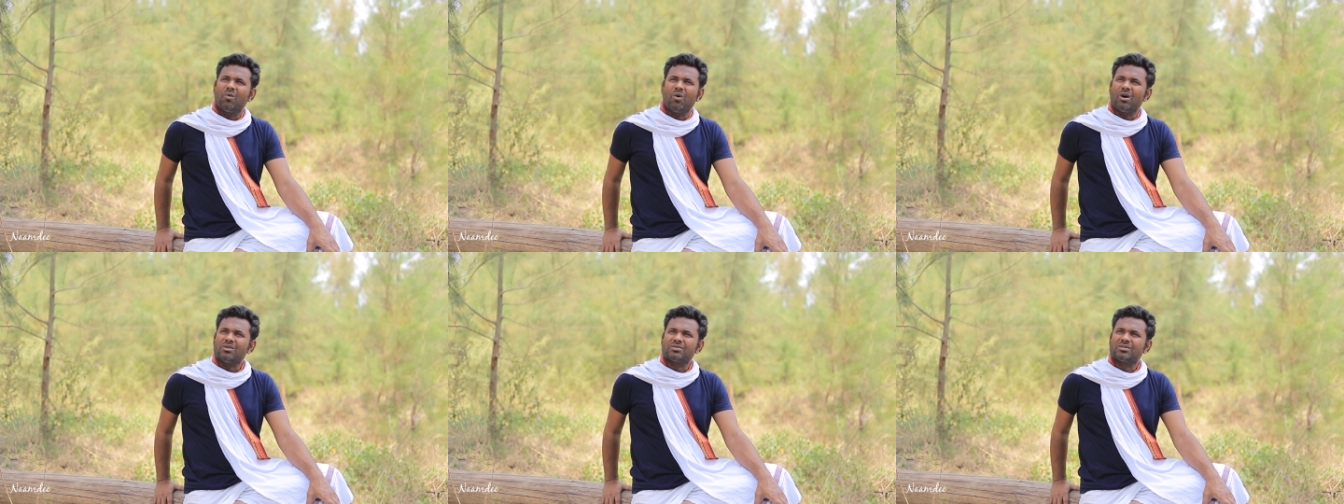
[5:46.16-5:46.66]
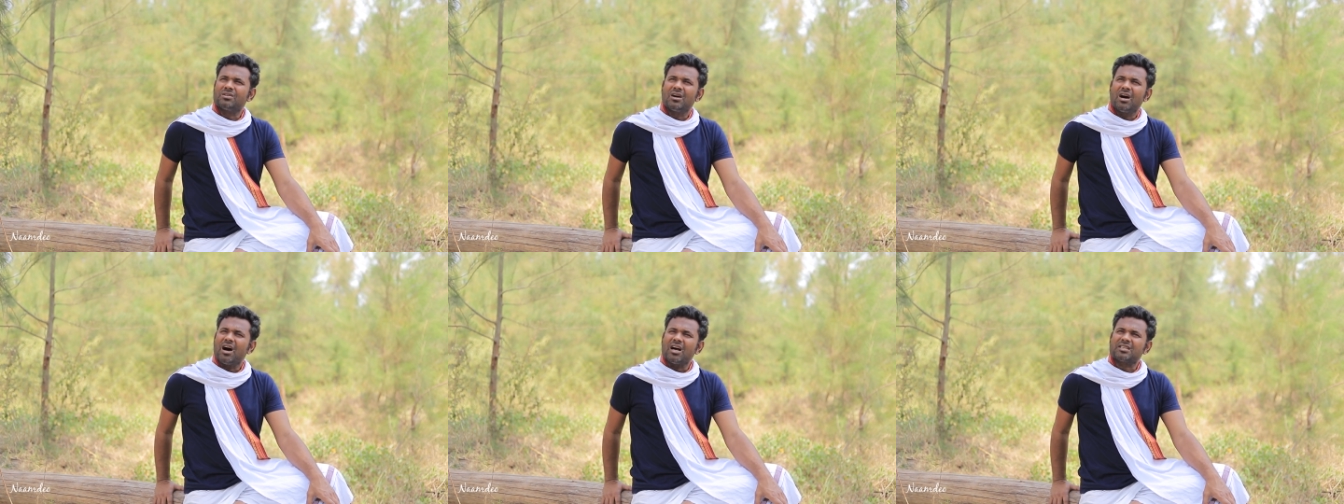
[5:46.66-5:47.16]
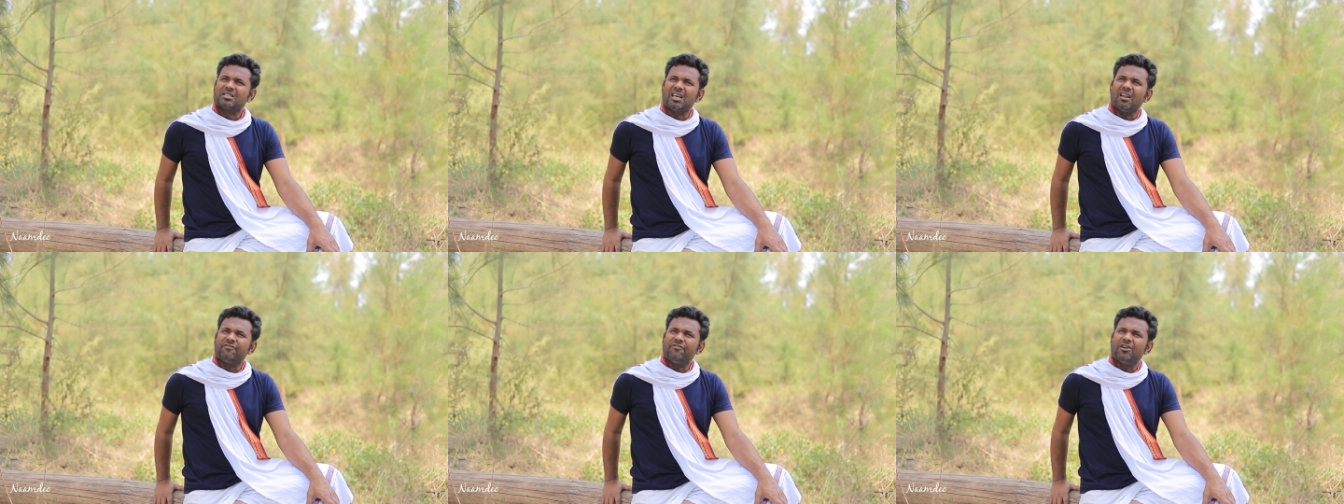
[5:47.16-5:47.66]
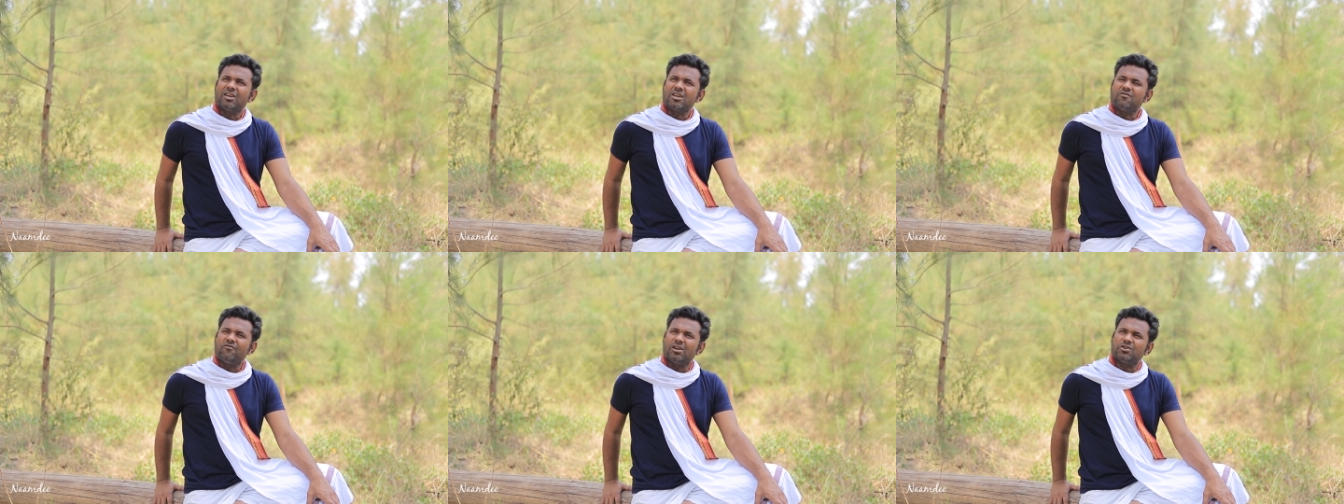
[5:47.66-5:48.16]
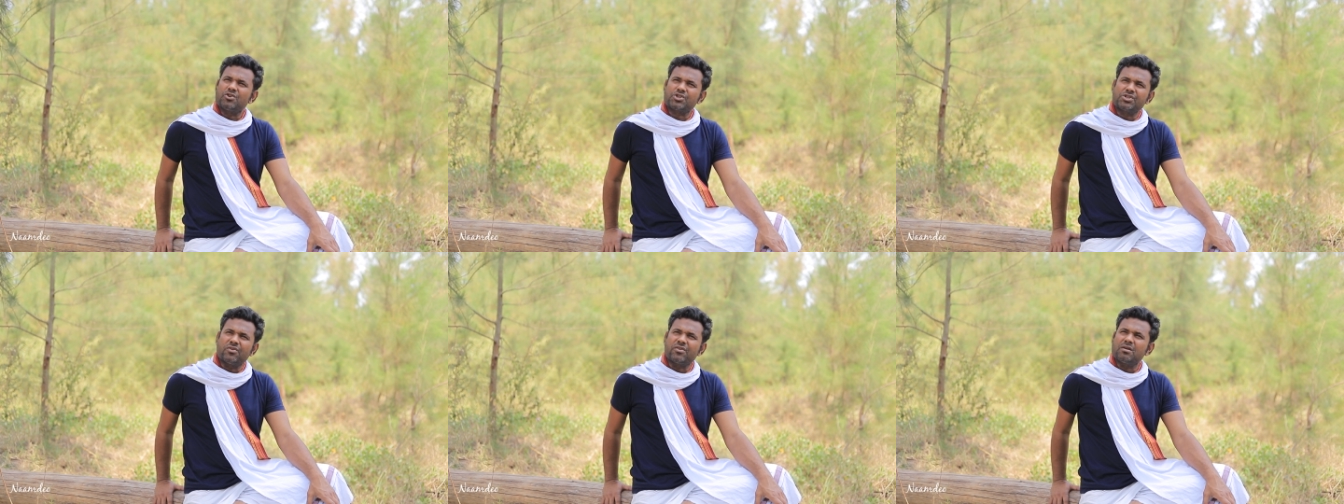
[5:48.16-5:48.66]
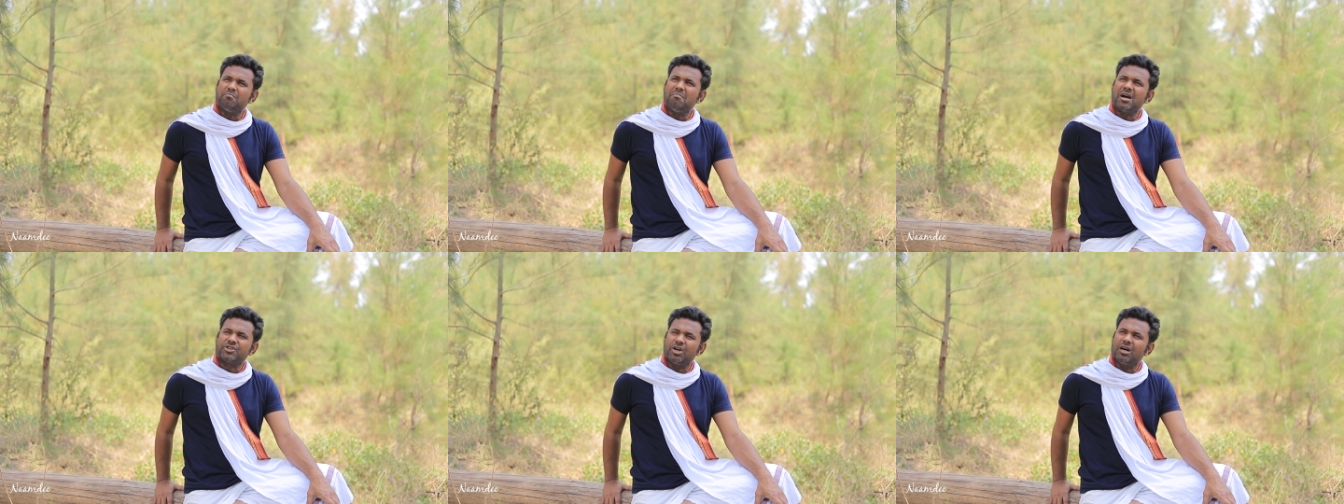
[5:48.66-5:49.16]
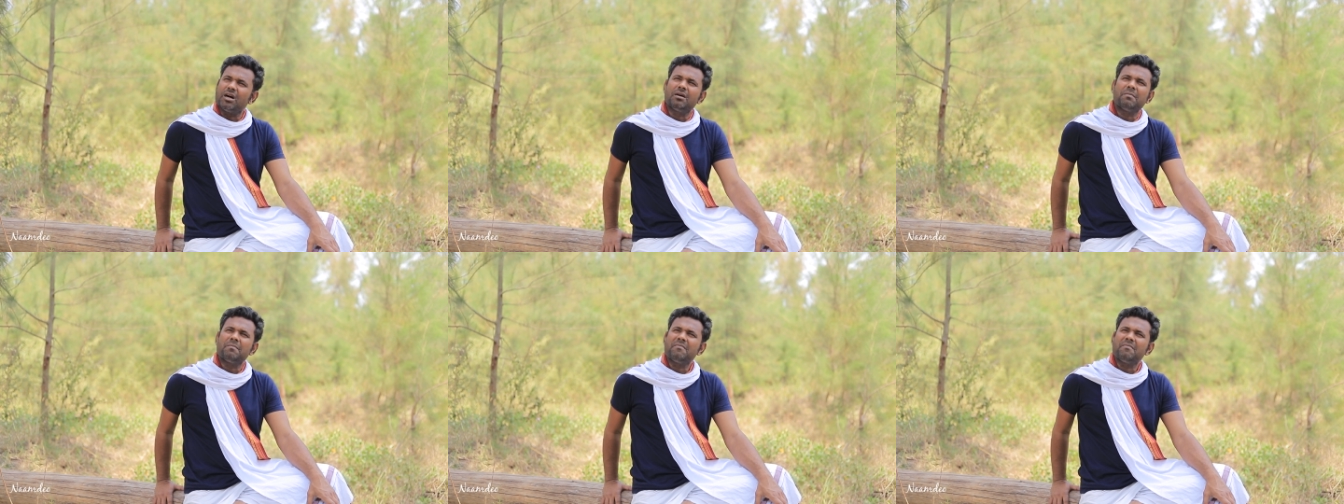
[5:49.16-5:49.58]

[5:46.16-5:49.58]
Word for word: was a self evolutionary measure.